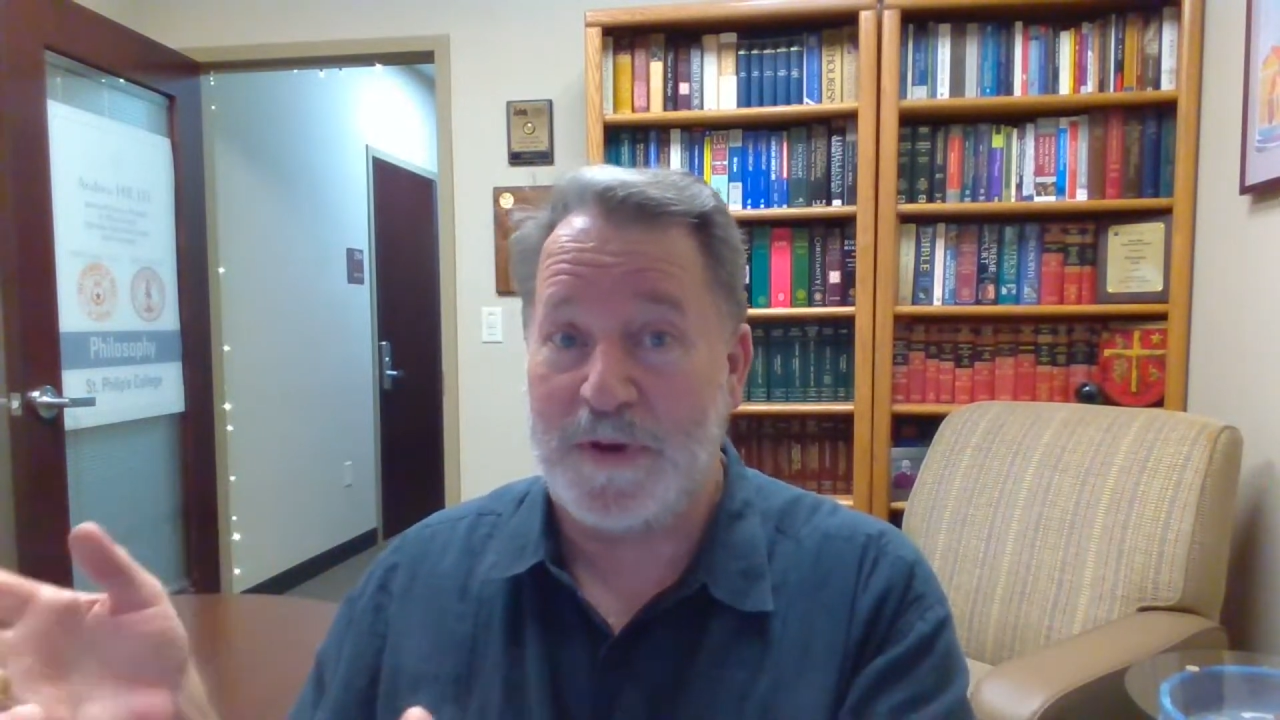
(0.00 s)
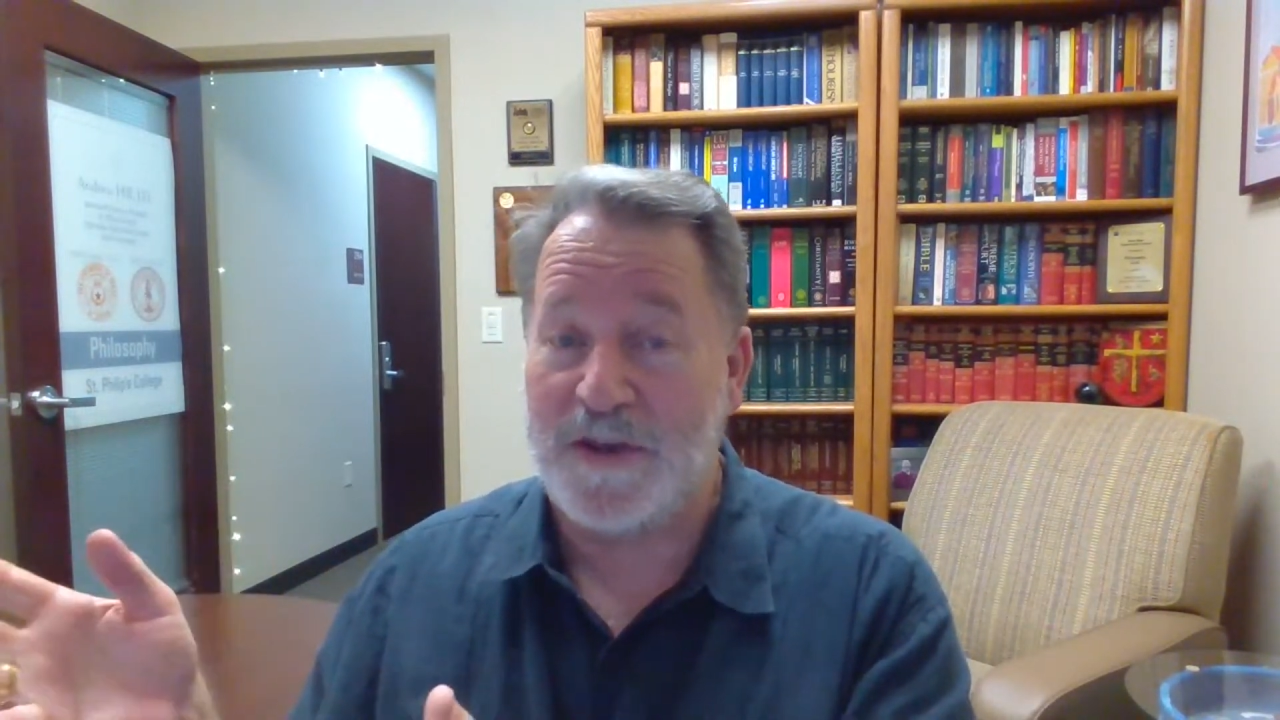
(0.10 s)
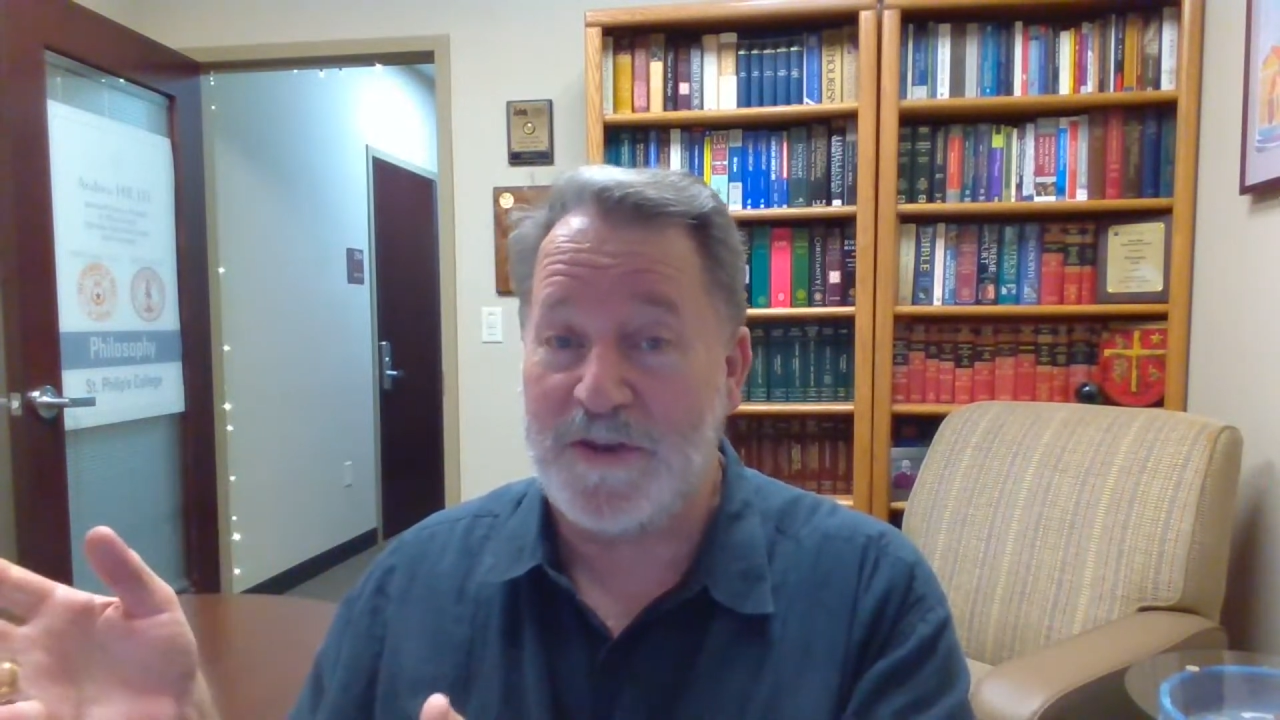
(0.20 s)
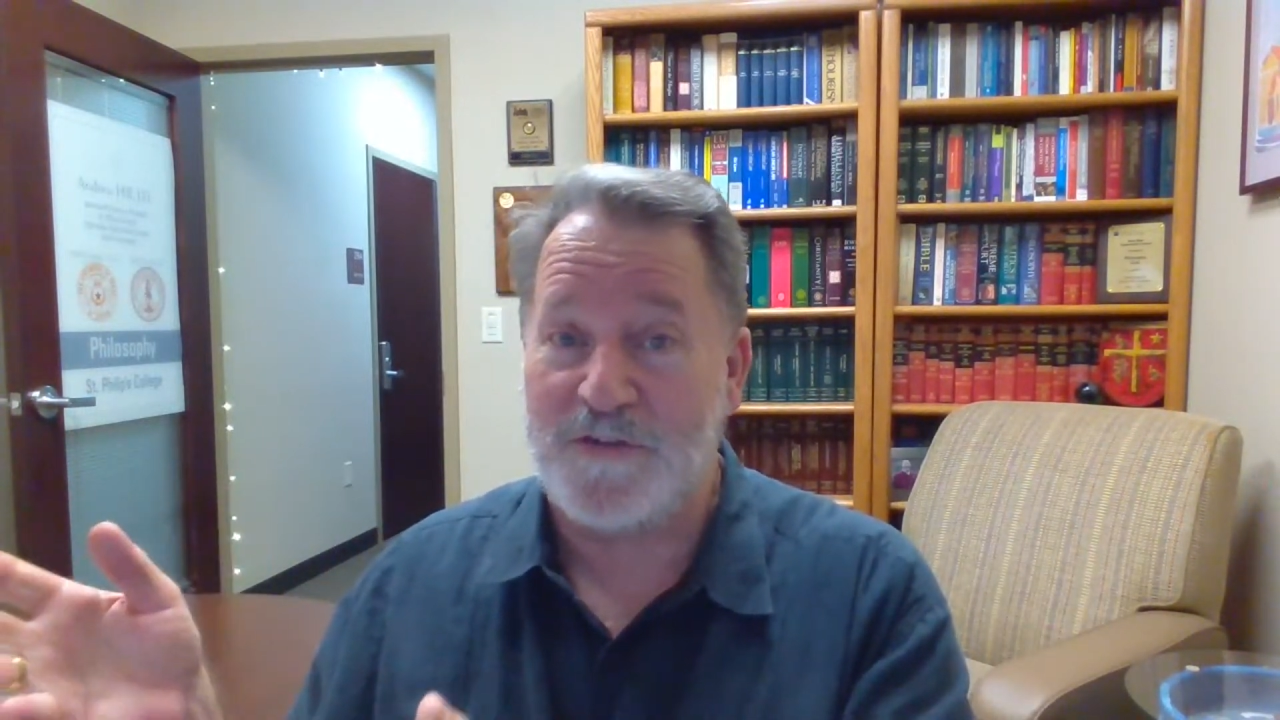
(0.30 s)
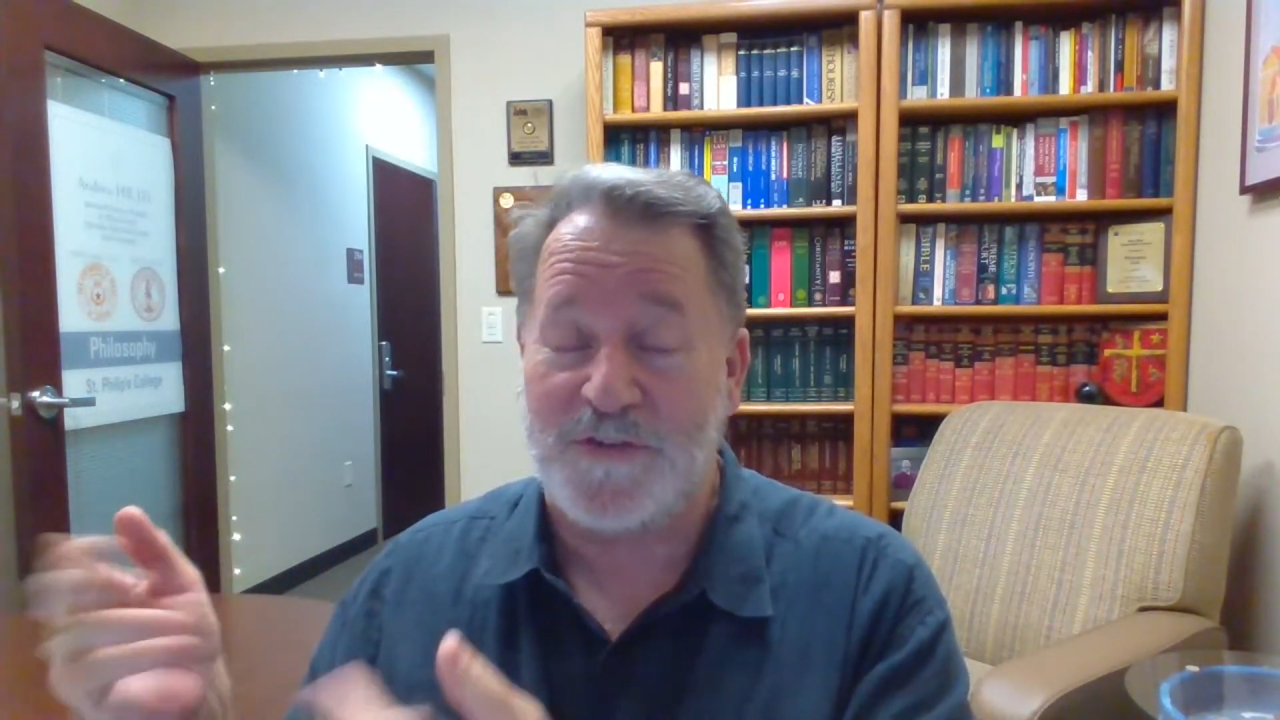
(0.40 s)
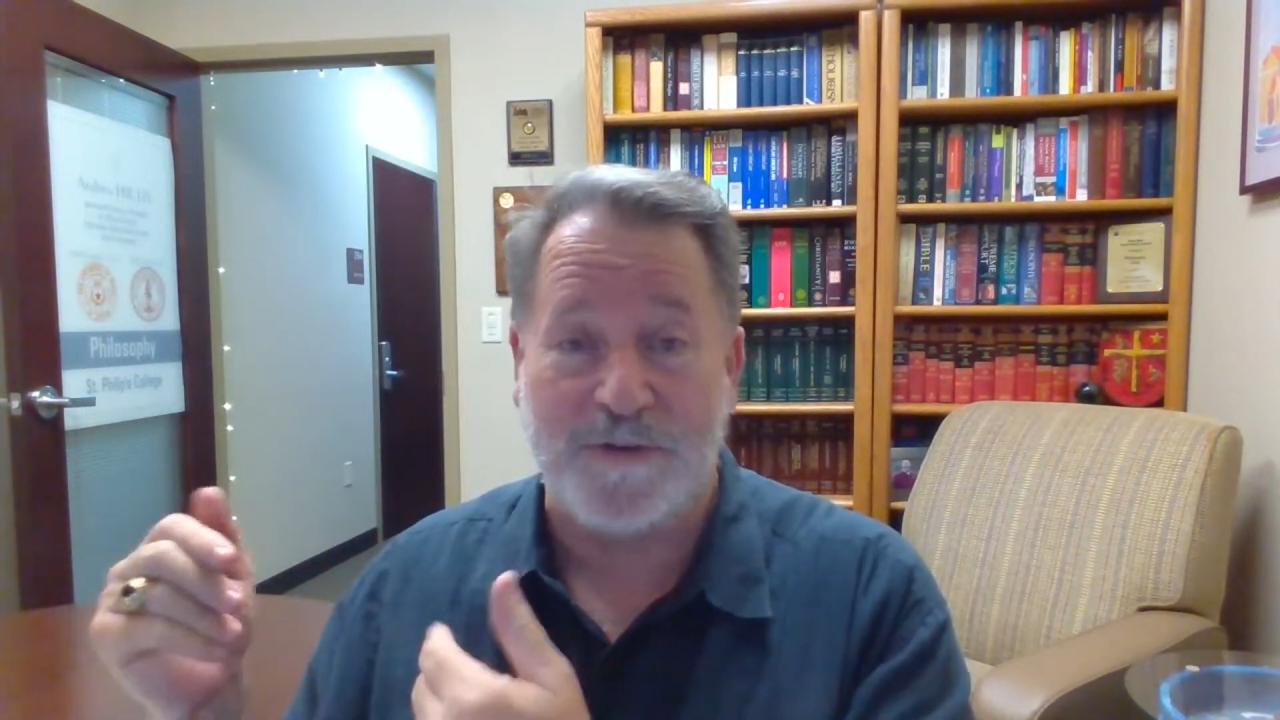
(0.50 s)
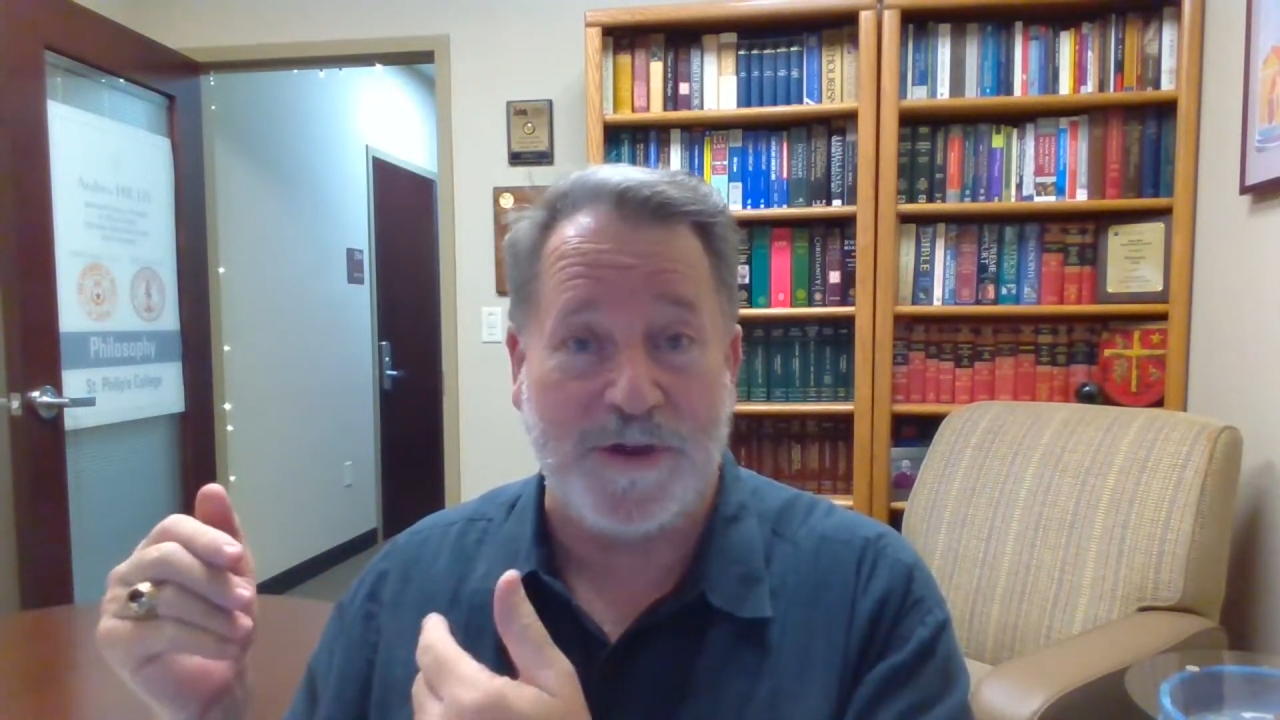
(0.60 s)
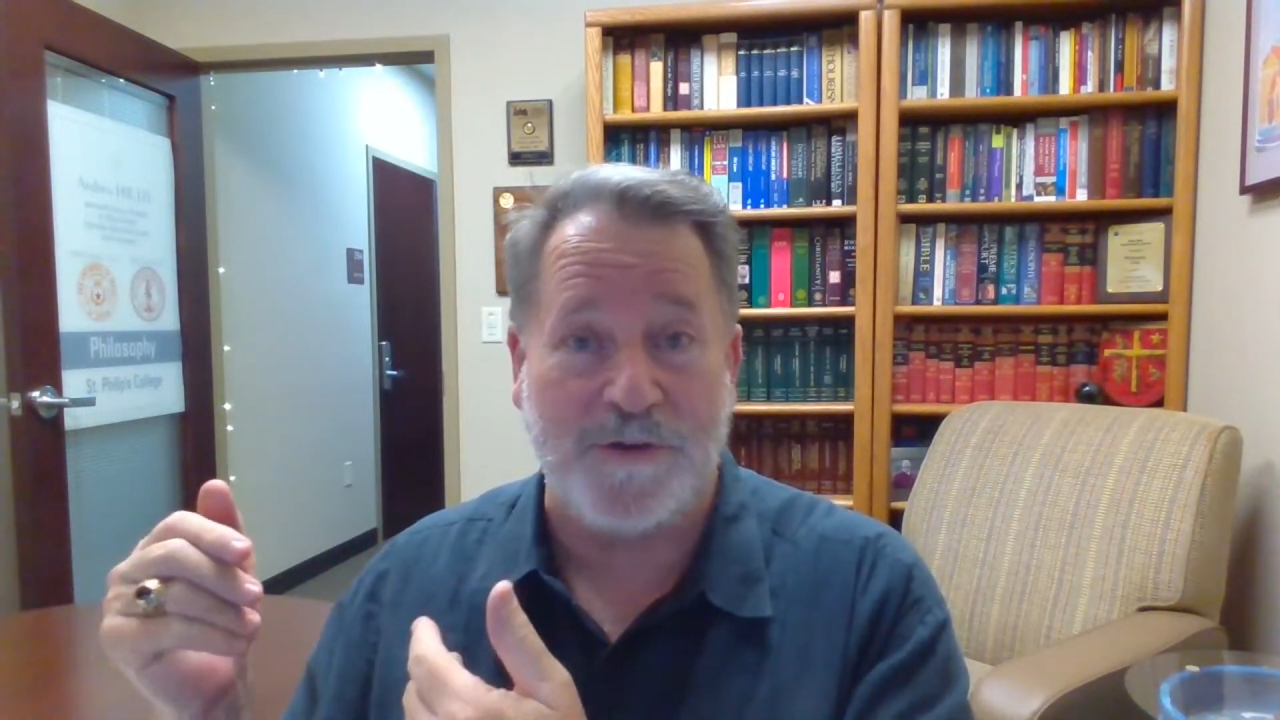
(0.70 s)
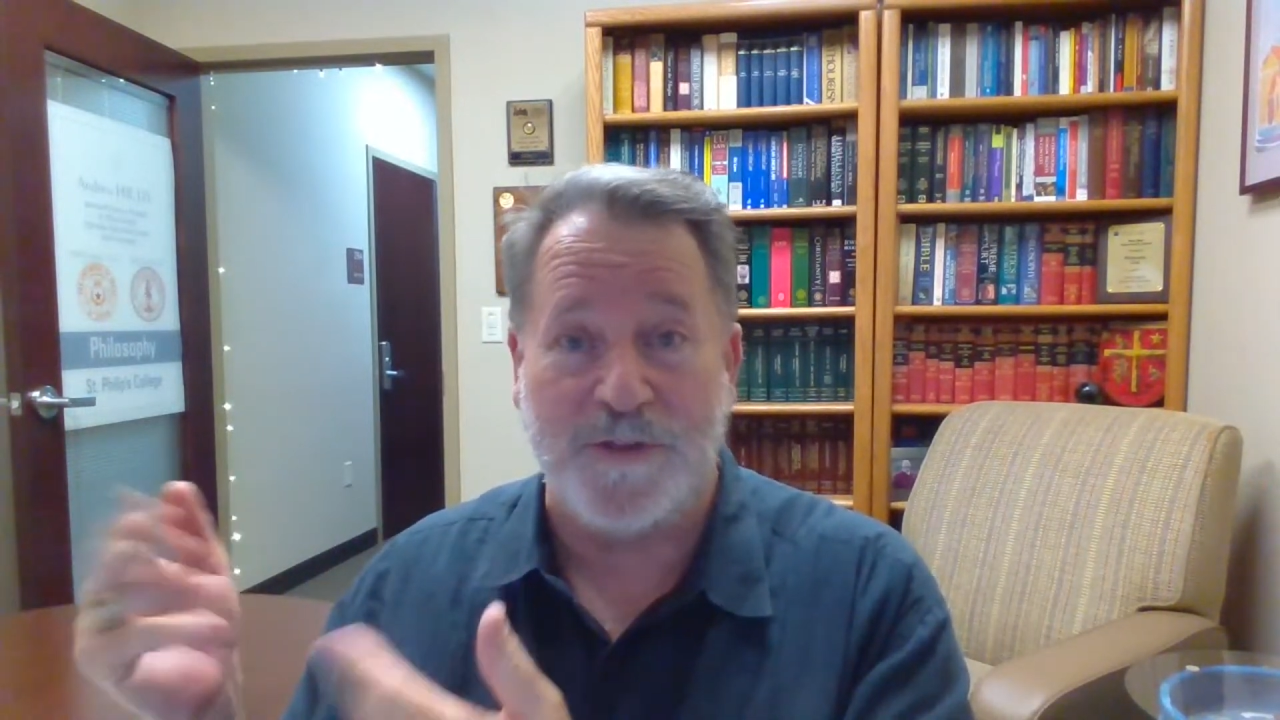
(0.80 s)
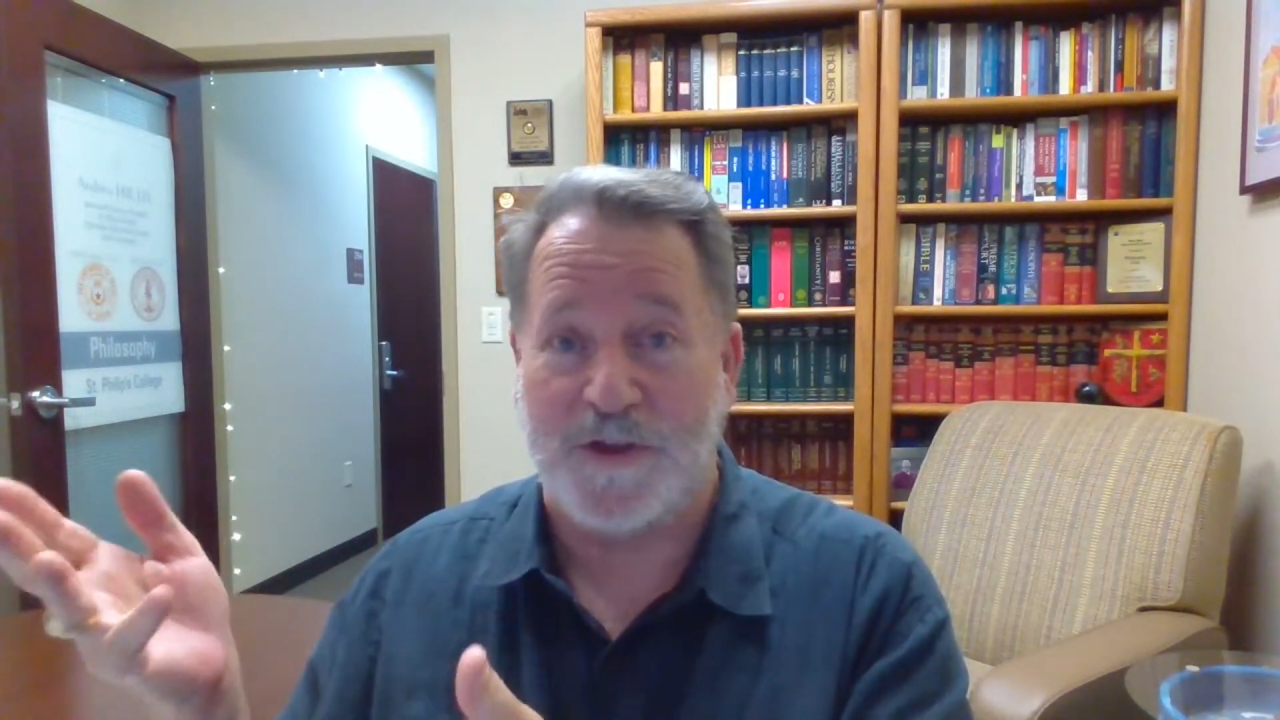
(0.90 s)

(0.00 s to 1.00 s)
punished under the